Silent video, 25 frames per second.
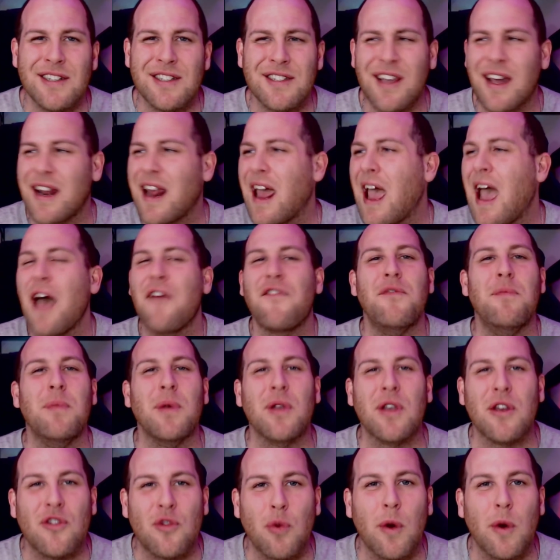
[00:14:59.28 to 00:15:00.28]
She's got a half a
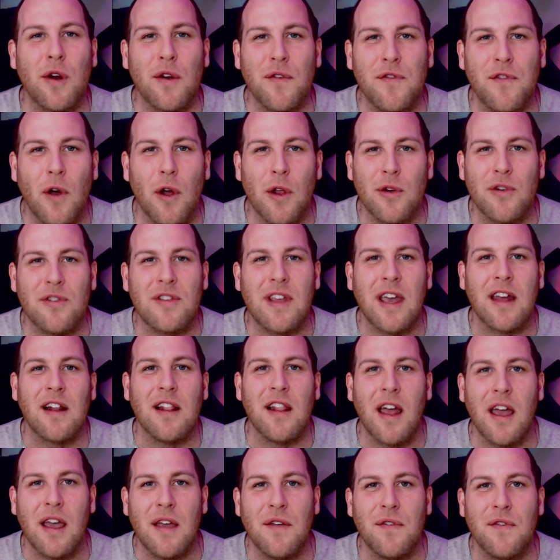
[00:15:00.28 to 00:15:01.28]
million Twitter followers.
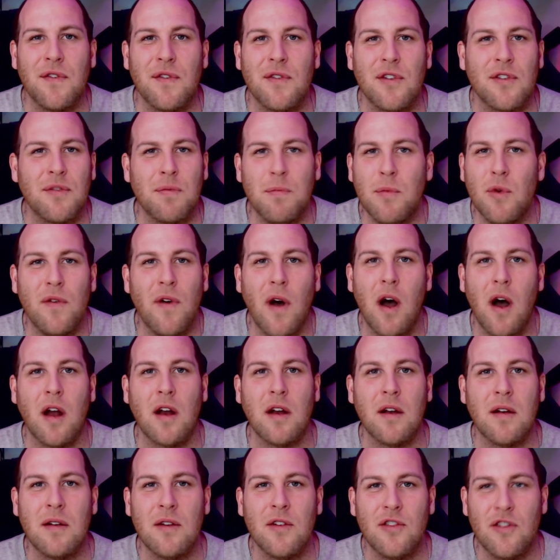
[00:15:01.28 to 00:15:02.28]
Get a life. Just move
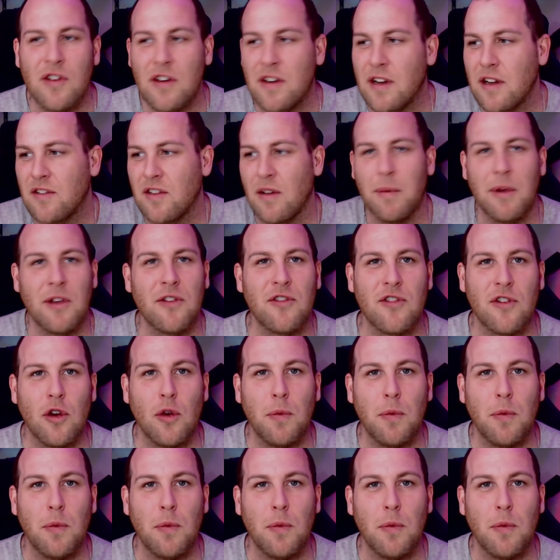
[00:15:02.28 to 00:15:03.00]
on. She did something